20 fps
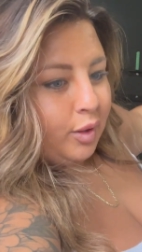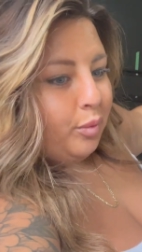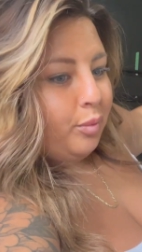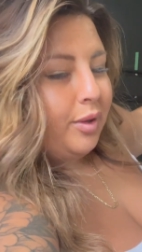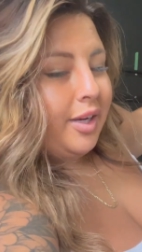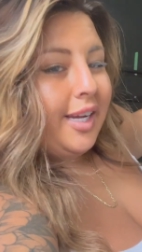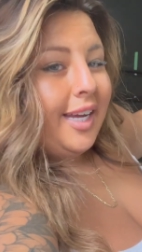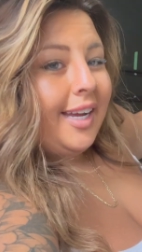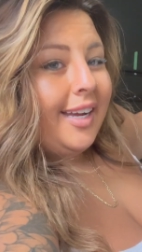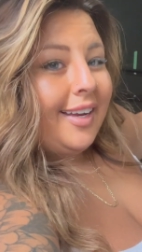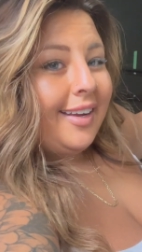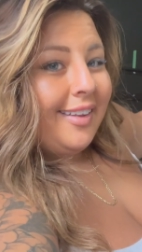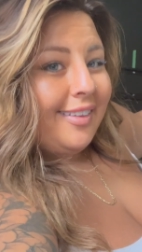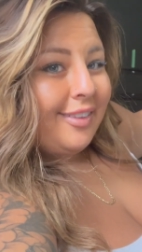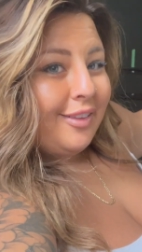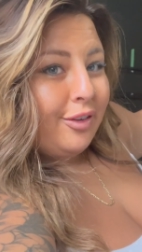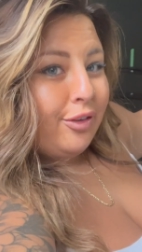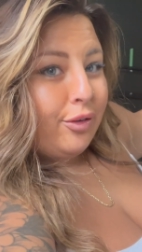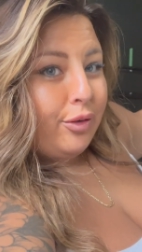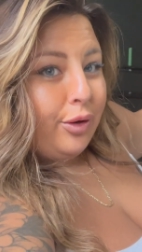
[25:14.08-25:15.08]
we can't get
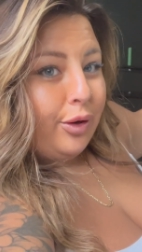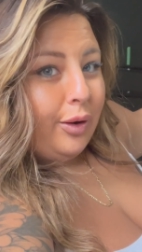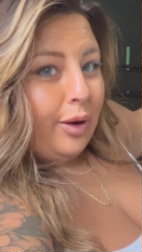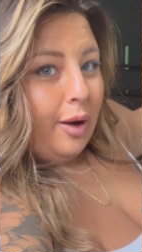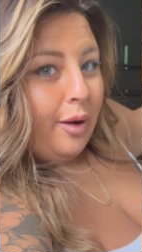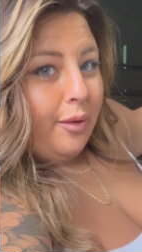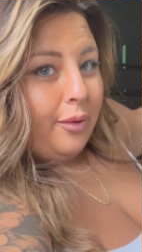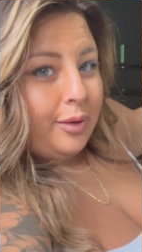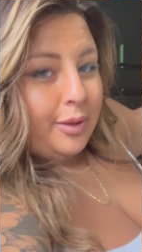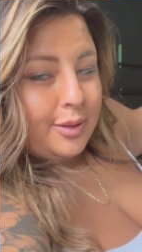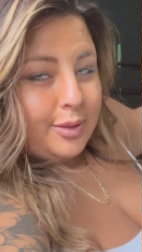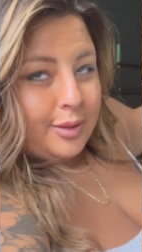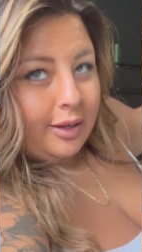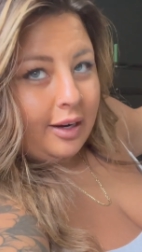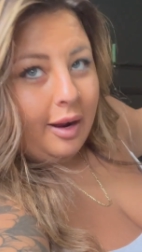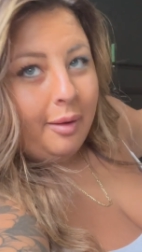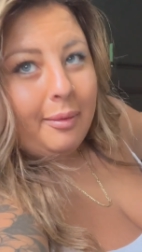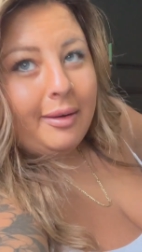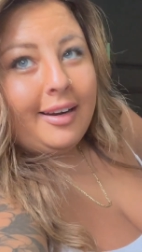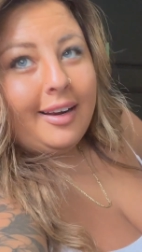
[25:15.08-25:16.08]
the screw out, so
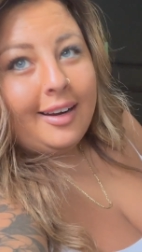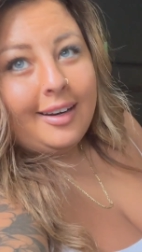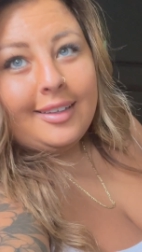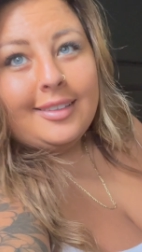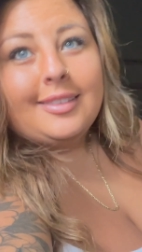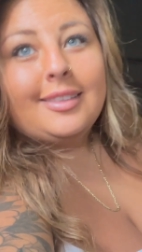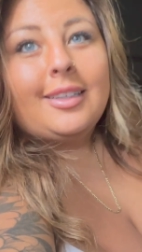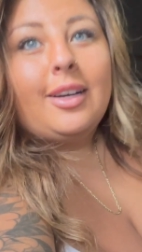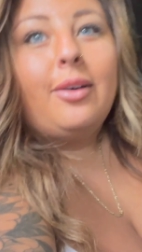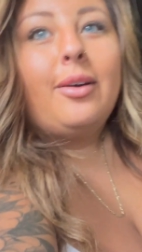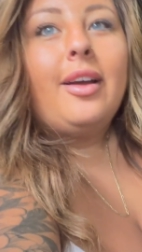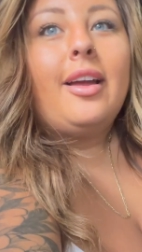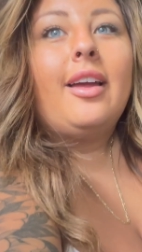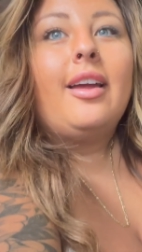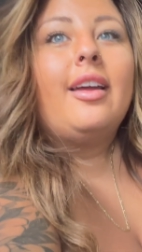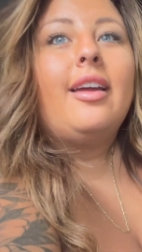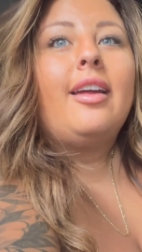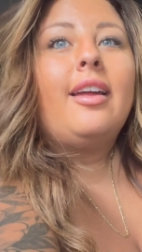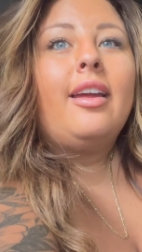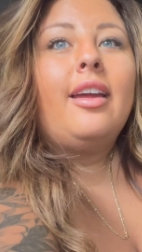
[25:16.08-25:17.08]
now my dad has to go
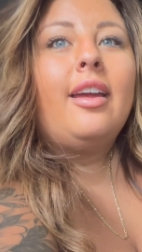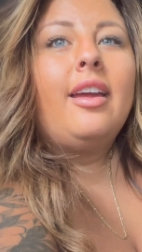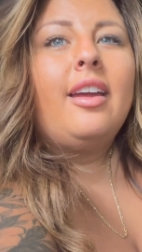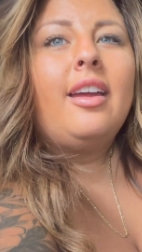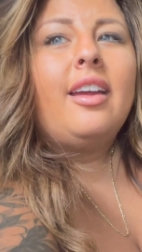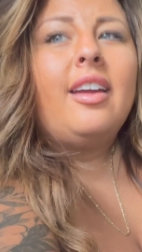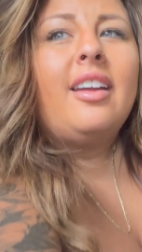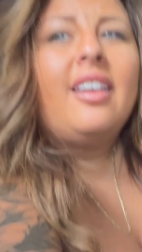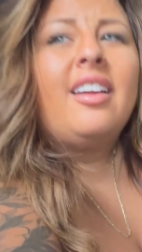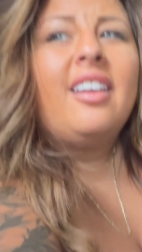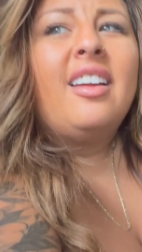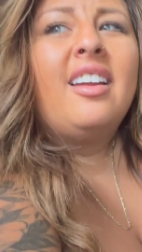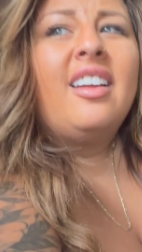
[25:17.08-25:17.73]
get a